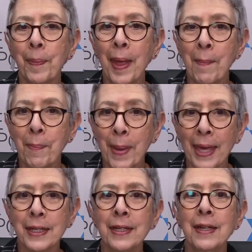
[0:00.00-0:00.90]

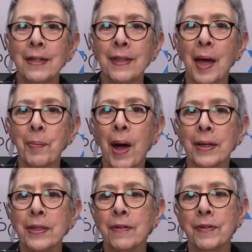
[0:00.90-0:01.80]
embedded in that
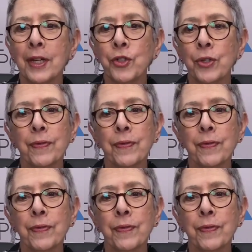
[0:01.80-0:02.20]
positive nature of